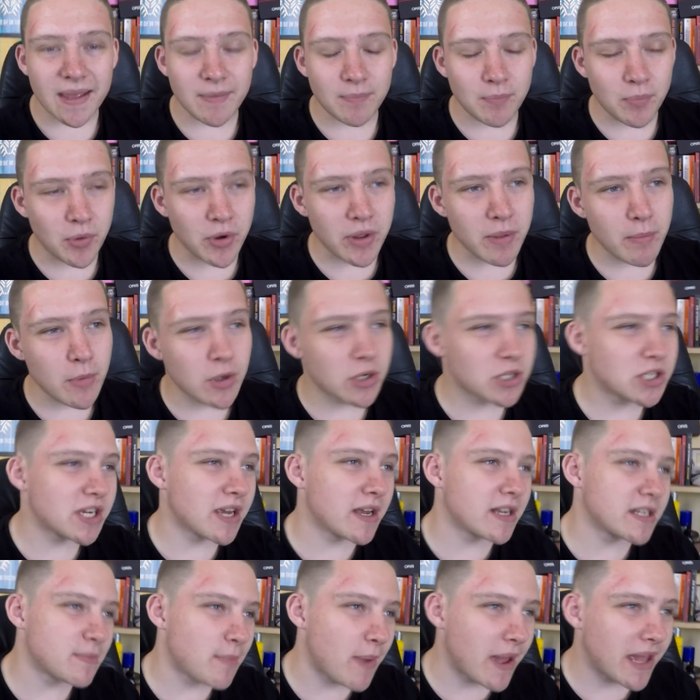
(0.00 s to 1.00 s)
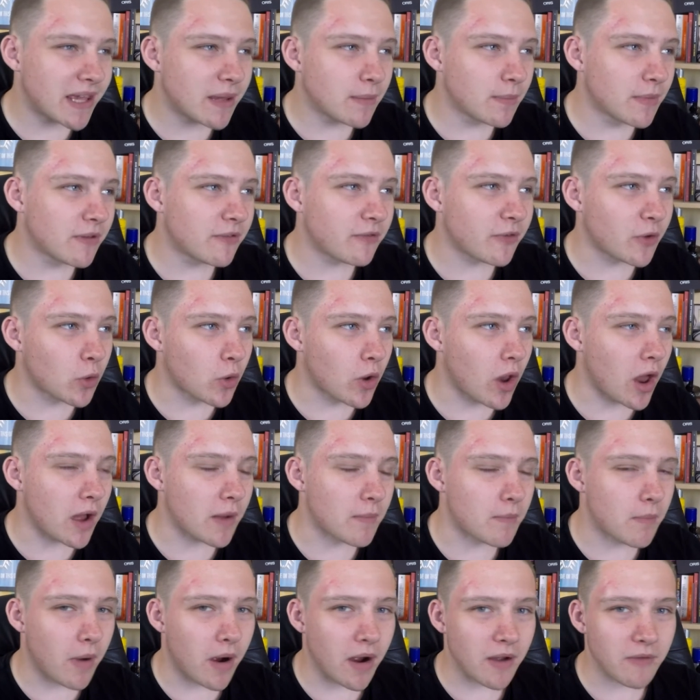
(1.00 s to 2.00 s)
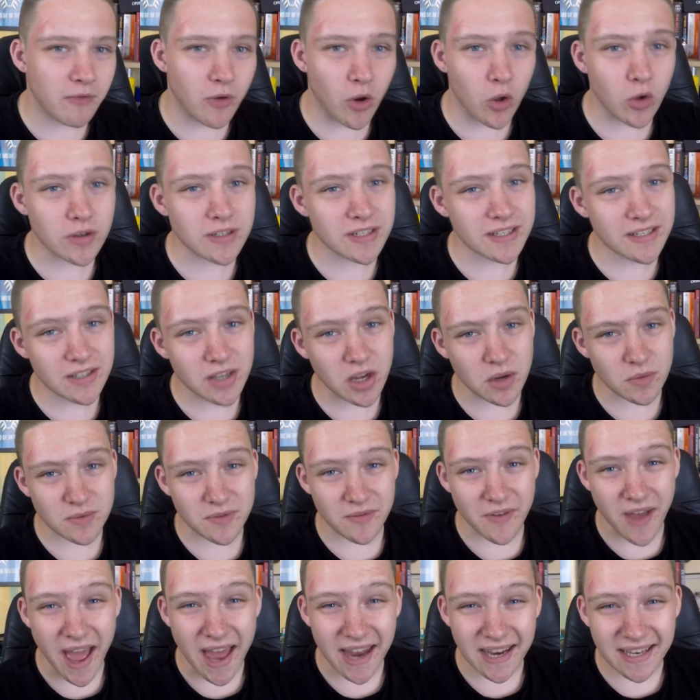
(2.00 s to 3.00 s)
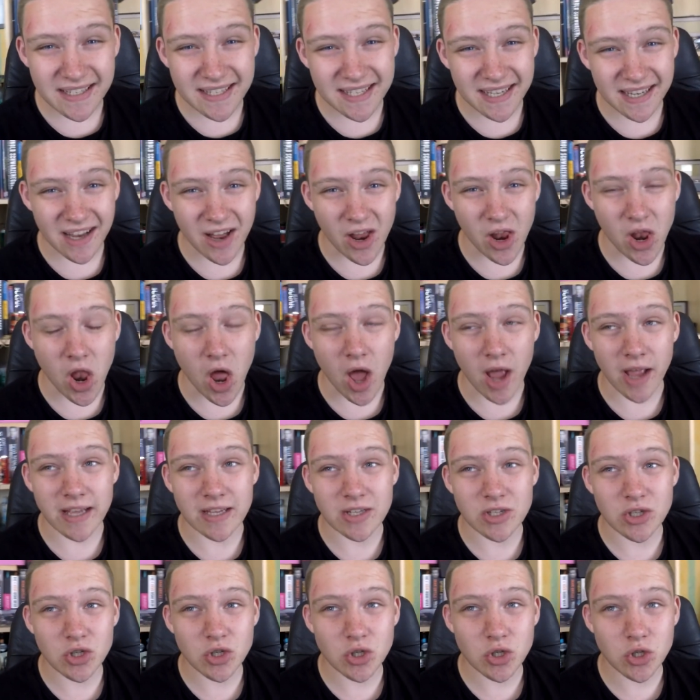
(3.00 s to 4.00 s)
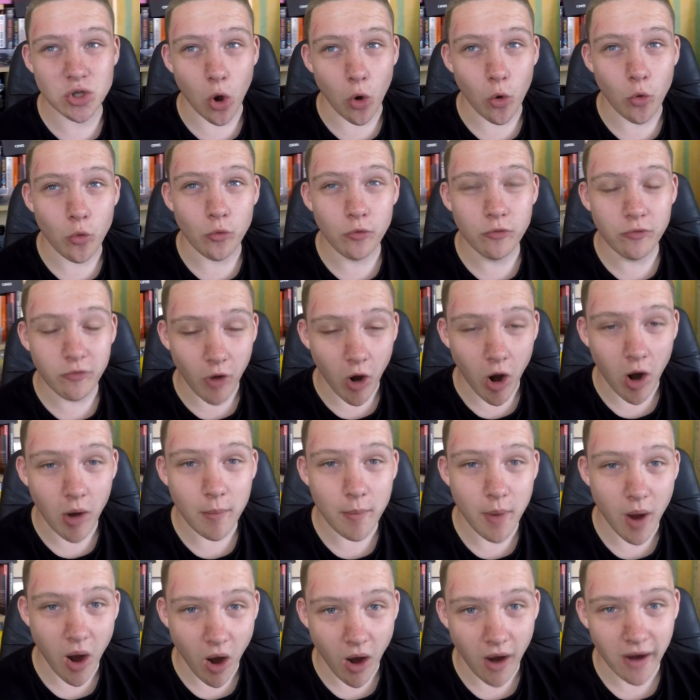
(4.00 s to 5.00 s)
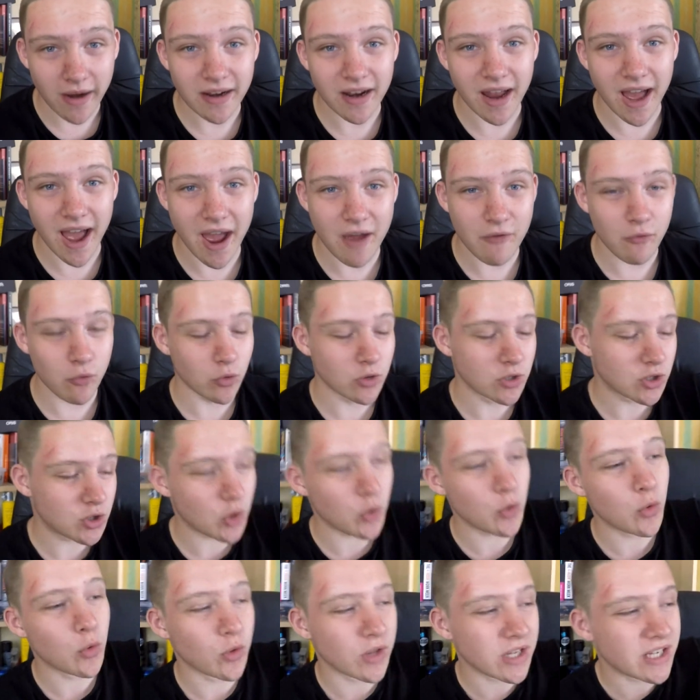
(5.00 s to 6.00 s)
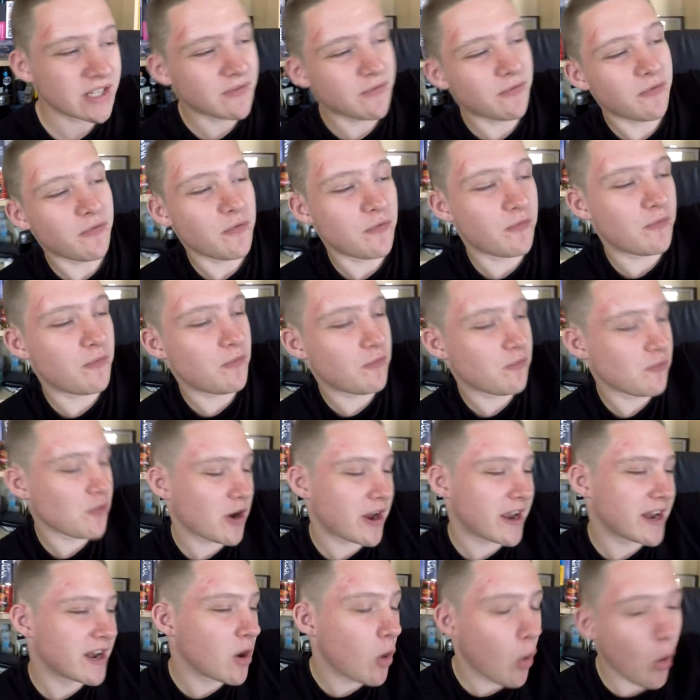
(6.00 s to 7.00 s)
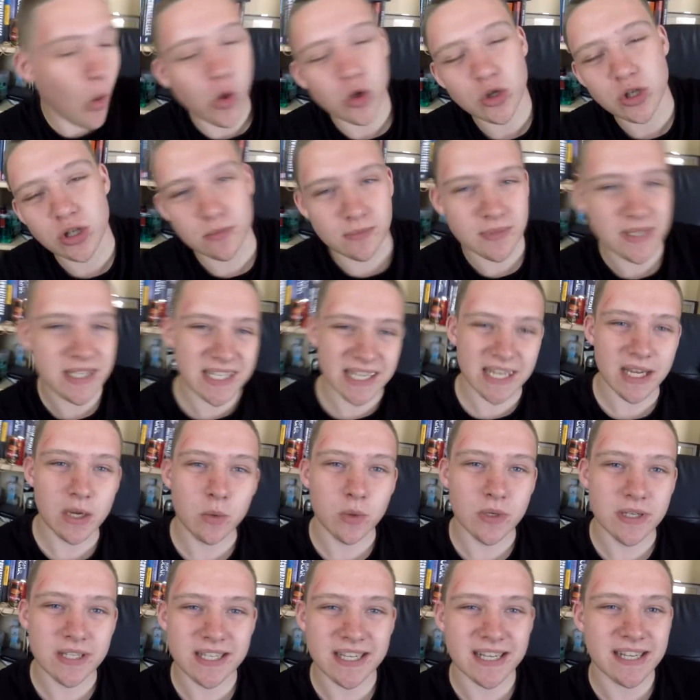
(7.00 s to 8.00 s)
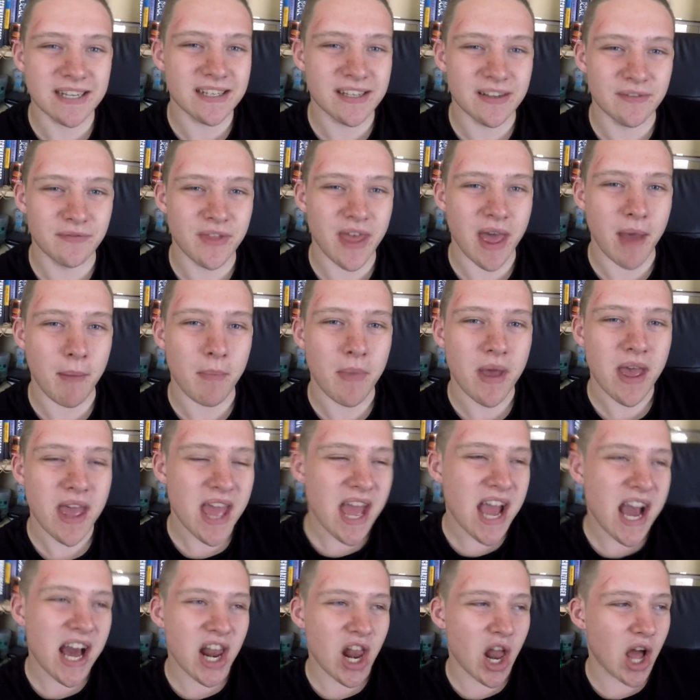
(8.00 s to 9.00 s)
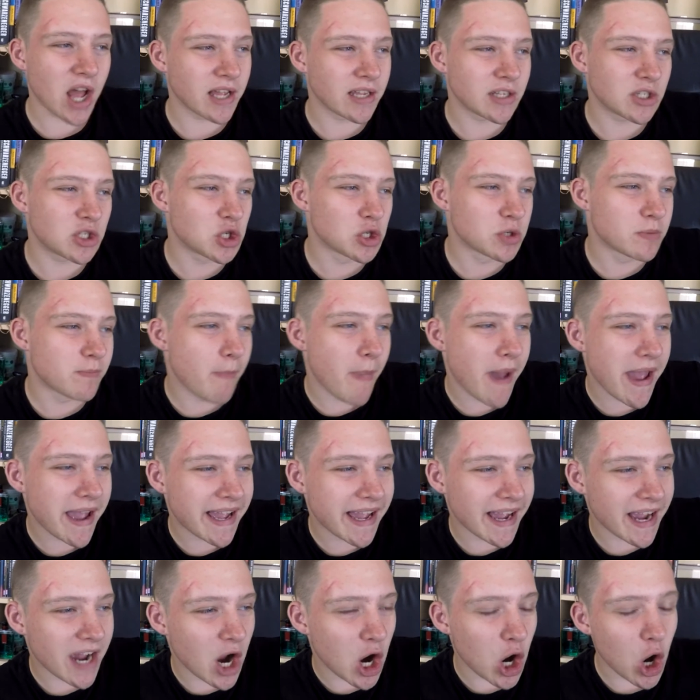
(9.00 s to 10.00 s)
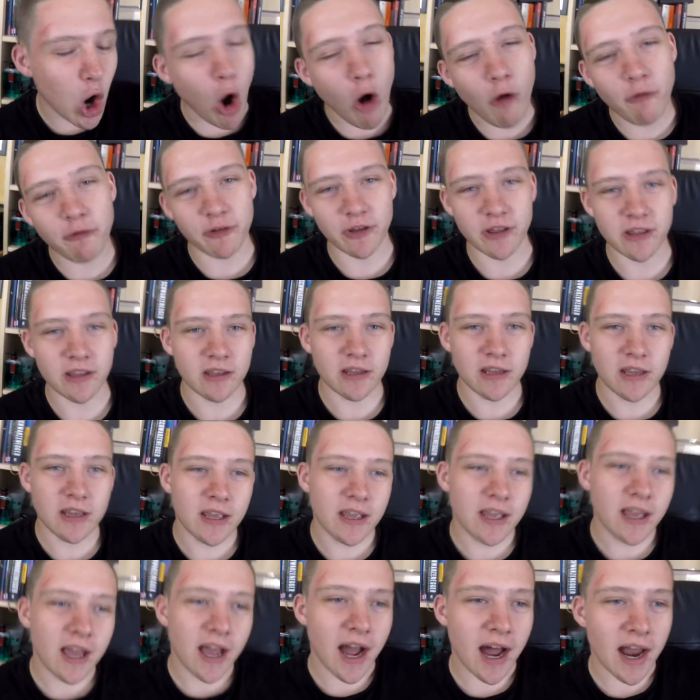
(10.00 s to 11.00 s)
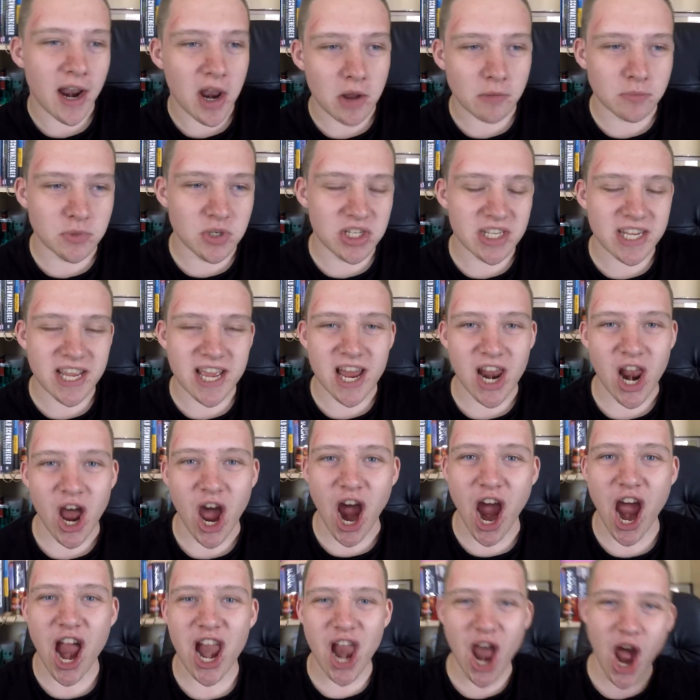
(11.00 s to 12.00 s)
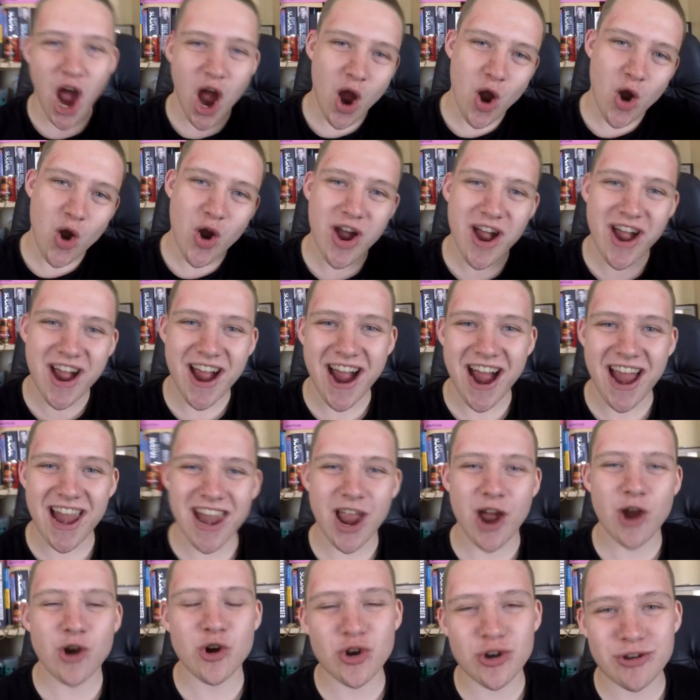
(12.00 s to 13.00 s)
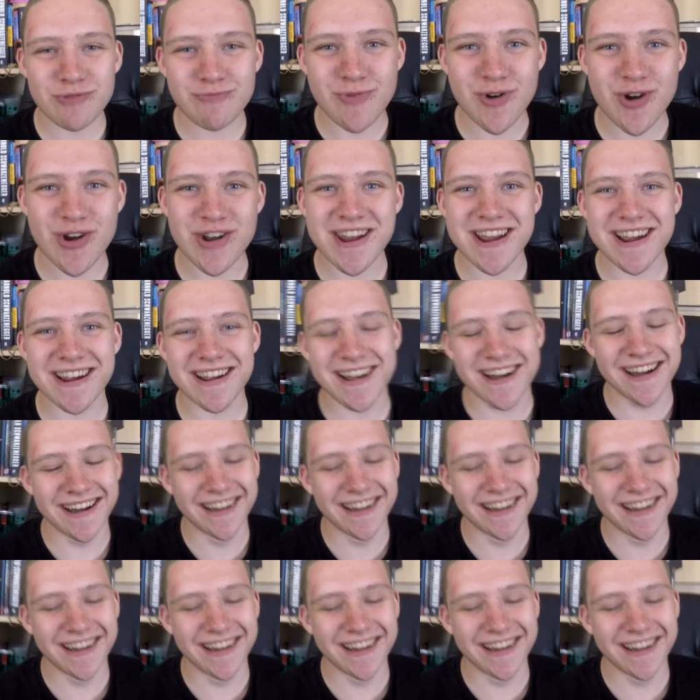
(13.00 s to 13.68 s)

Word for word: pretty much, yeah, it's making me feel like my vlogs in terms of editing are like so far behind. Like, everyone's doing all these freaking awesome sequences of them like just making a coffee, and I'm just here like, hello, hello, good morning.